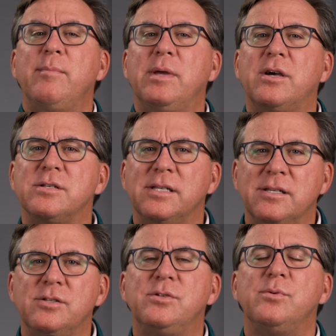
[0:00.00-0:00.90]
because
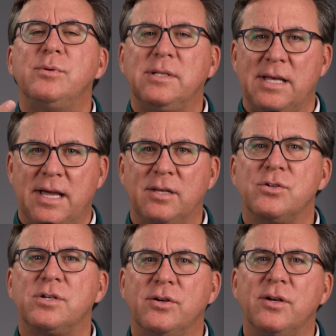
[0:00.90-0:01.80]
in doing that, in
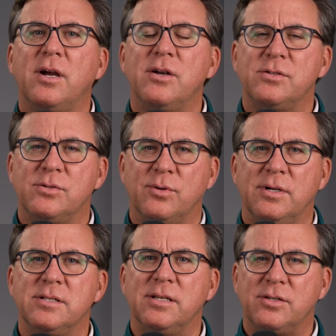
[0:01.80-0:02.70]
sharing our
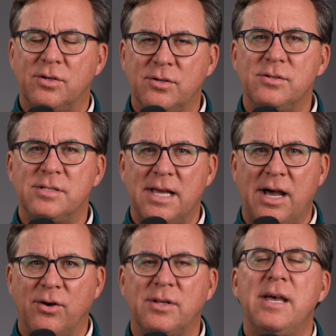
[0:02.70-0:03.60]
stories, it turns
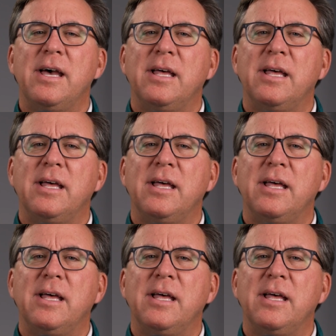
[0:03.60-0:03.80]
out